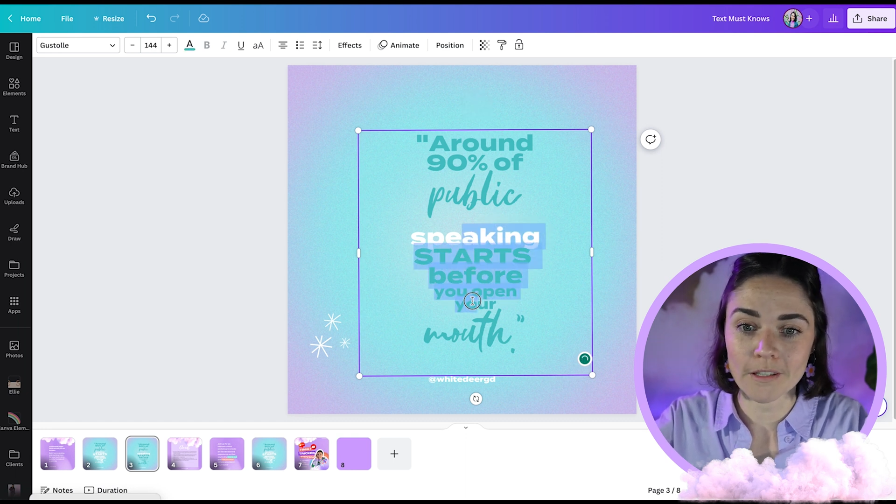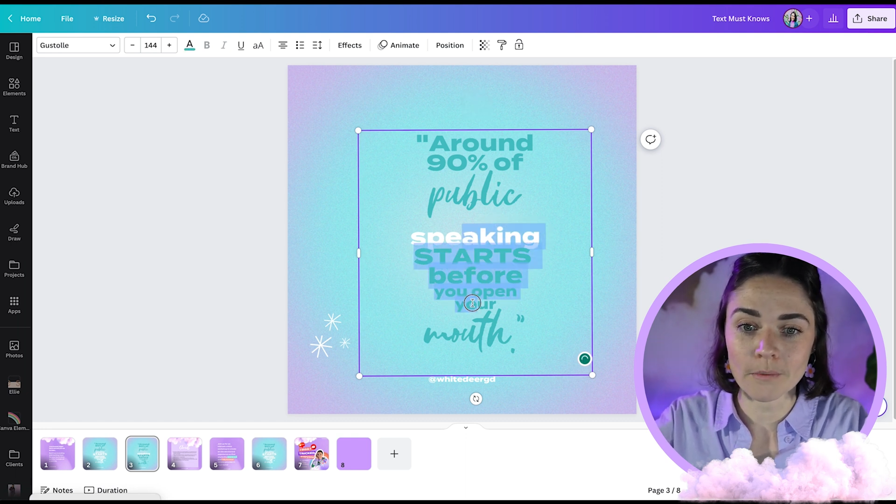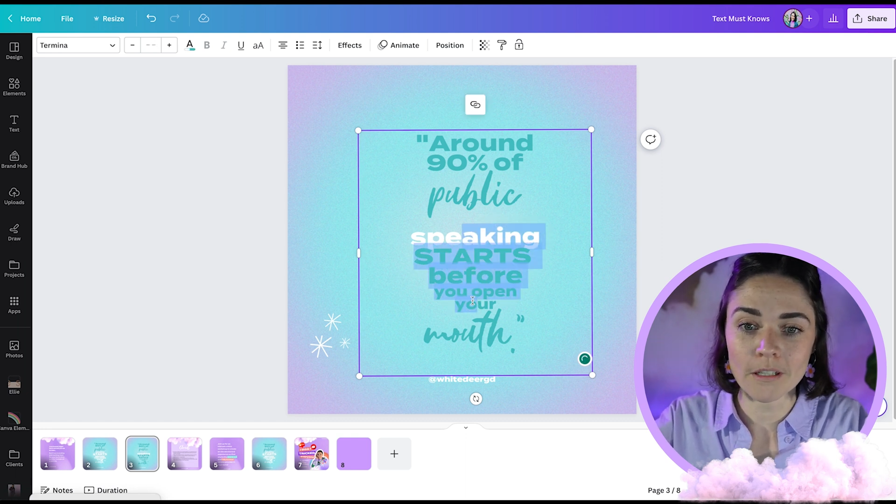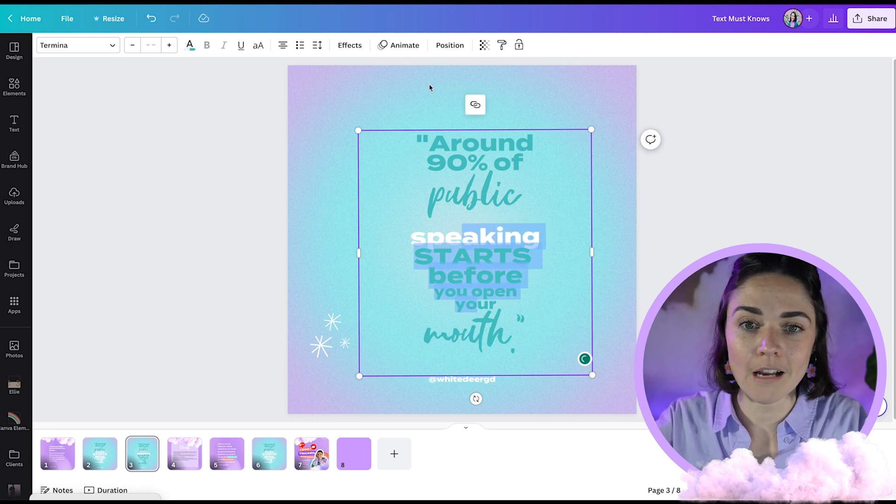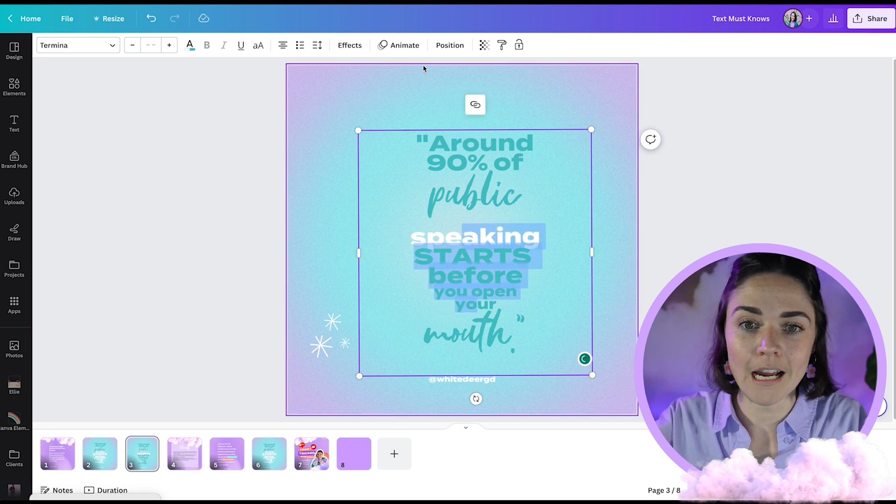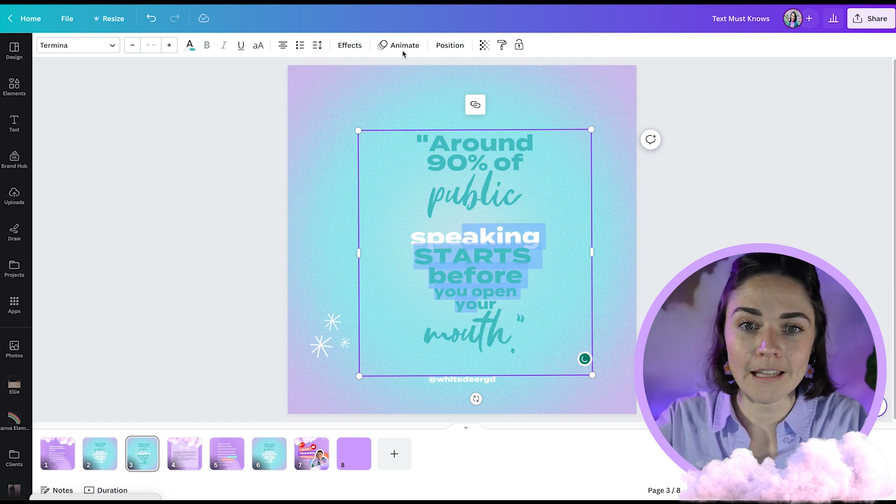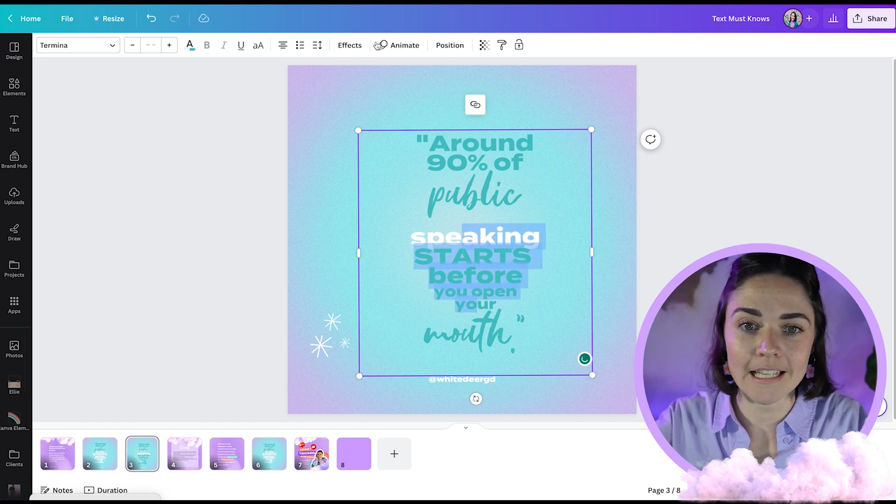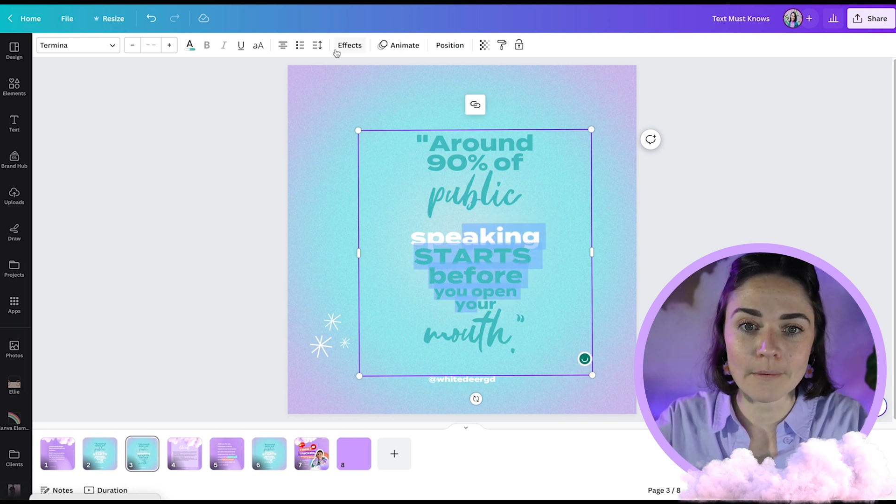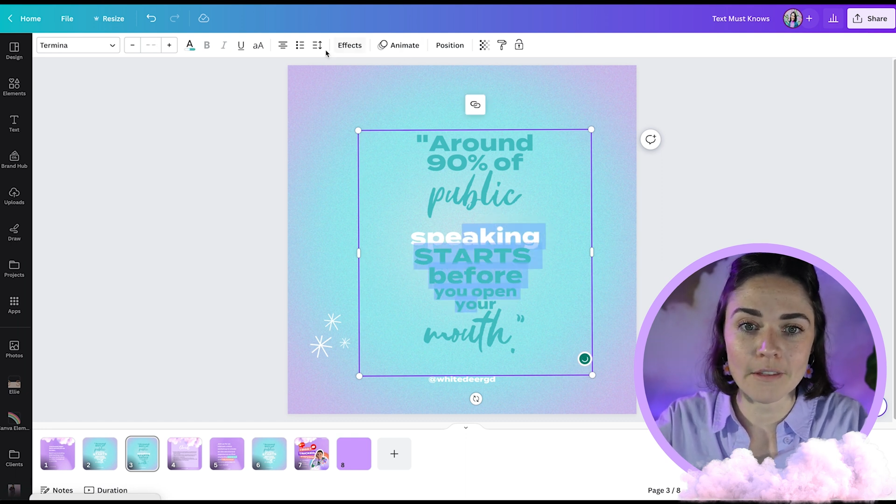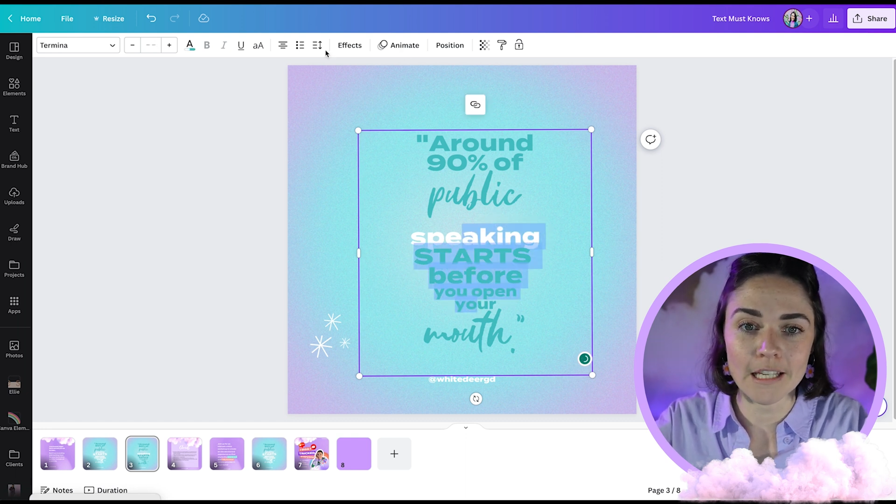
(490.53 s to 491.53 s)
So I'm going to
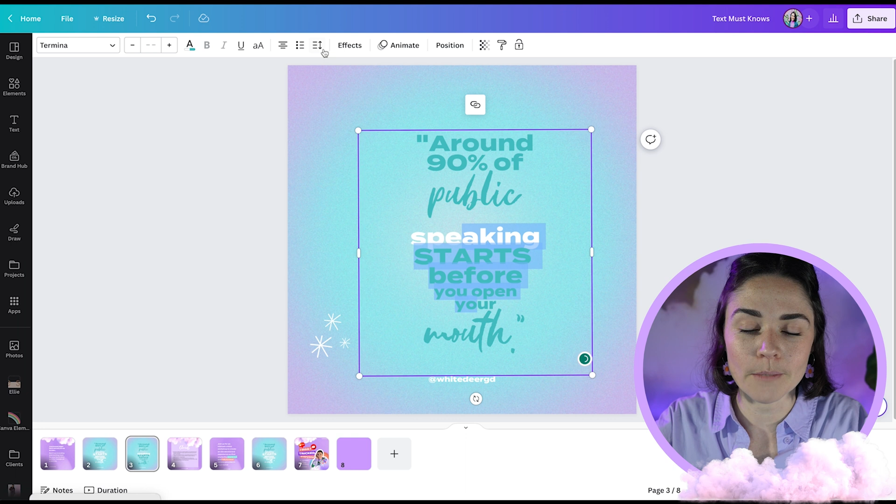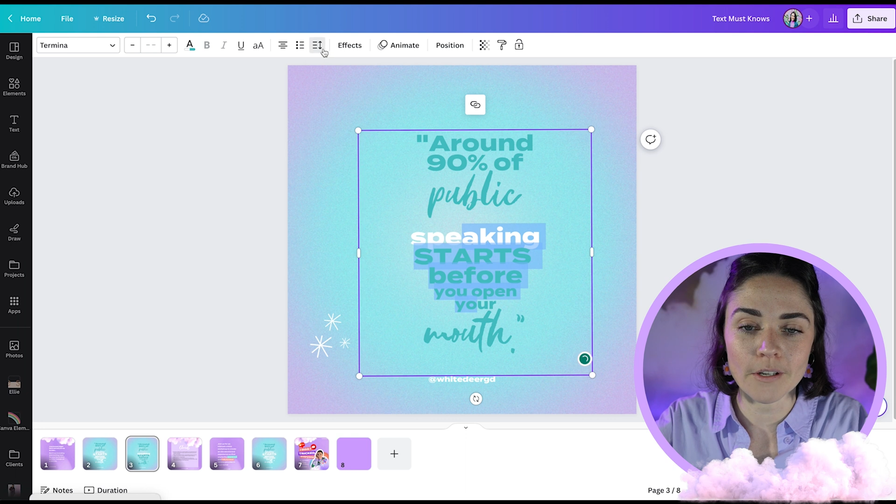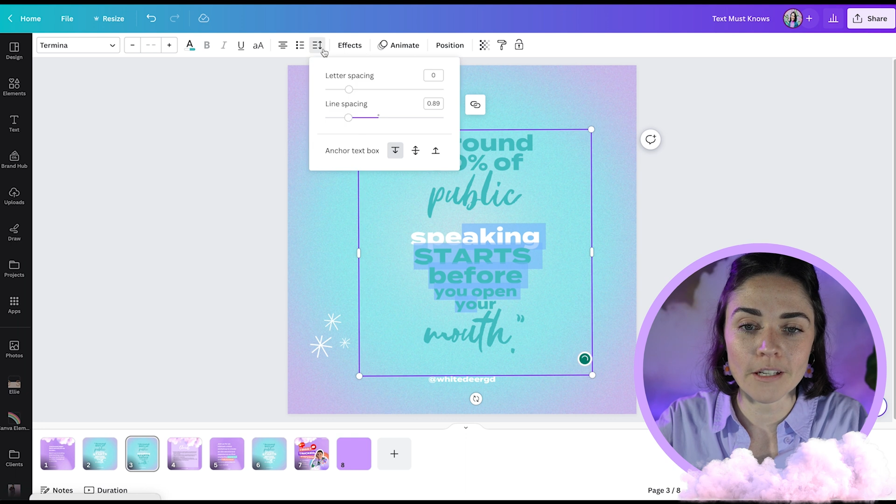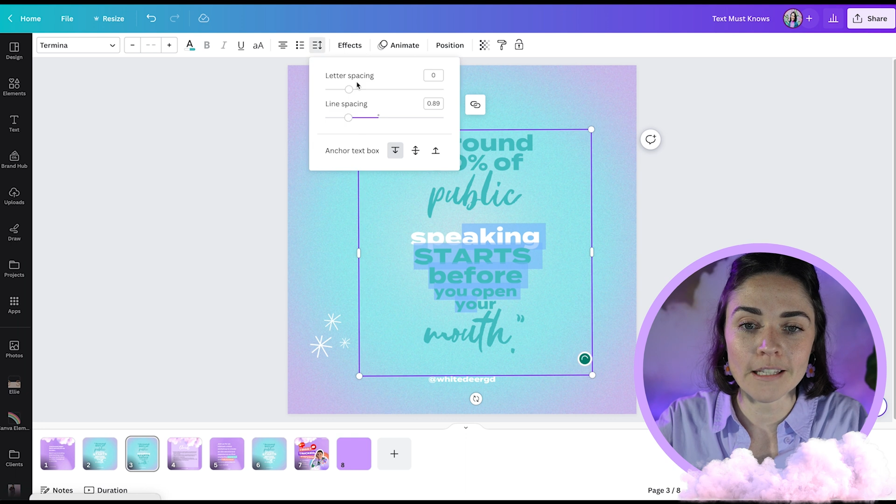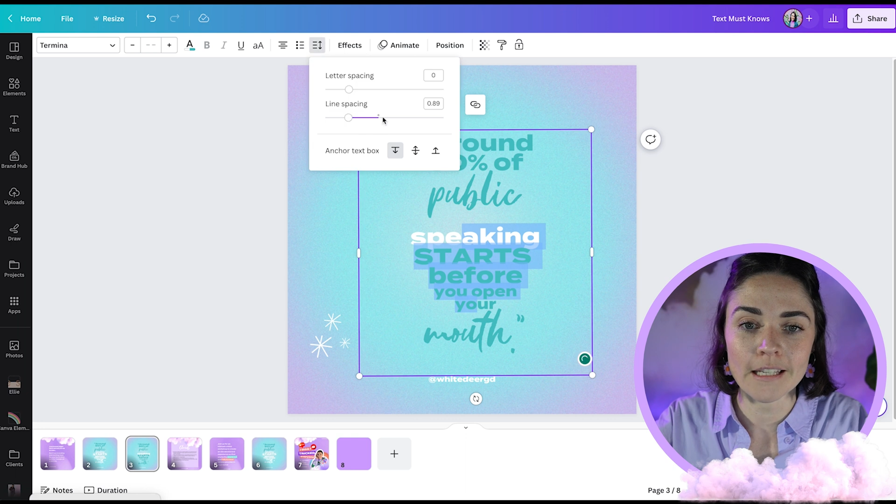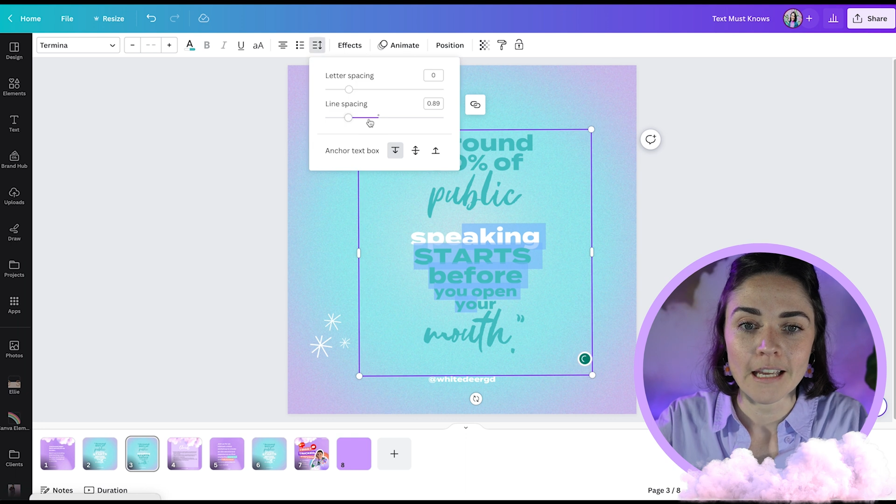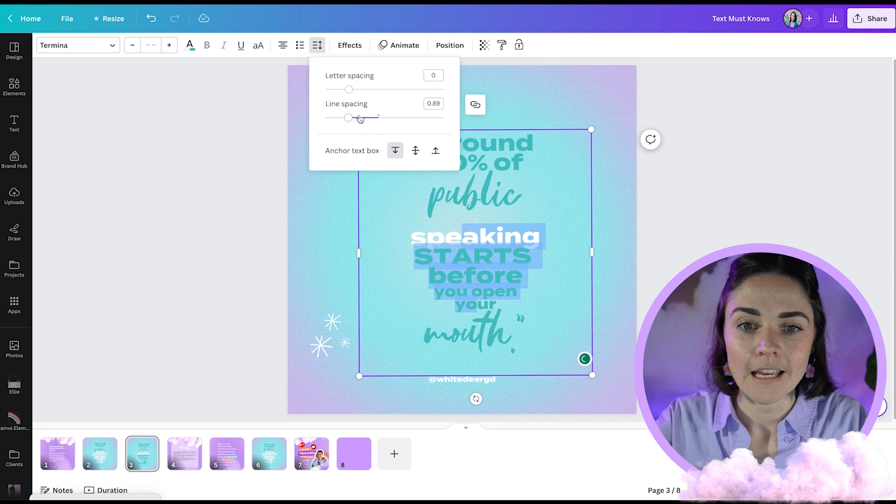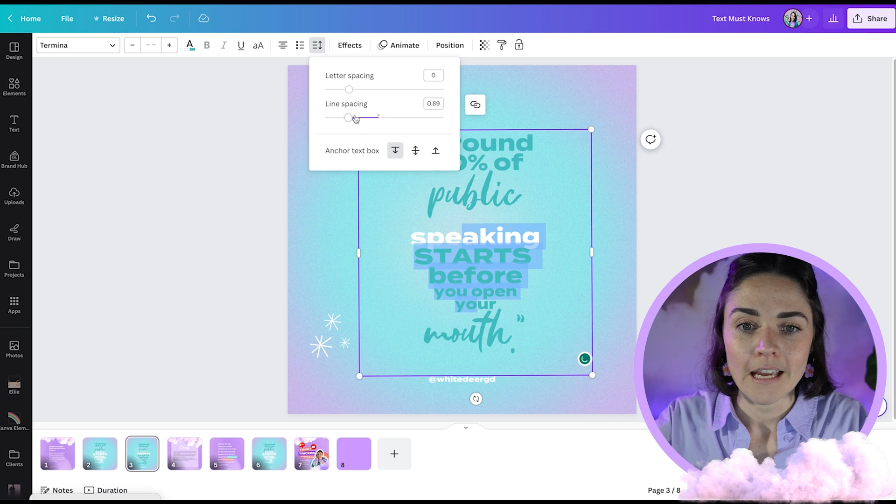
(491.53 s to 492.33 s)
highlight some of these words